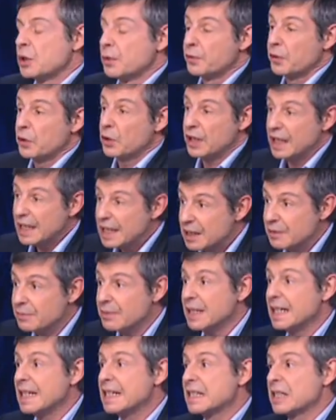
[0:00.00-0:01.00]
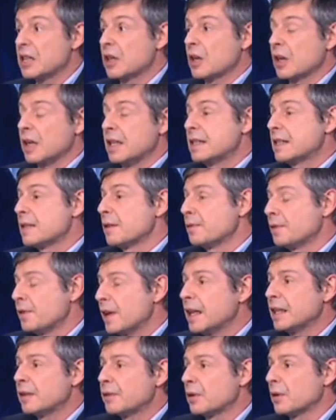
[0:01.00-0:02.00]
for him, it's a
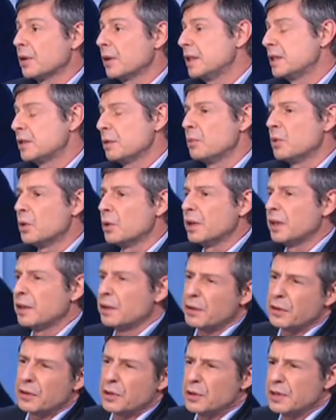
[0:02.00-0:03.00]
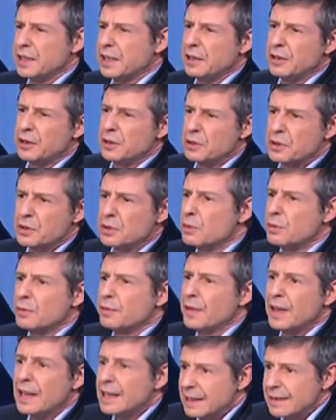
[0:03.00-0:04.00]
fight. It's a 30-year-old
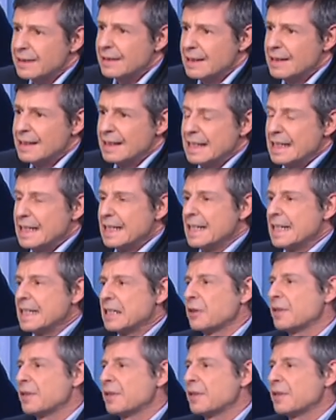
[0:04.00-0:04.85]
fight. Mm. So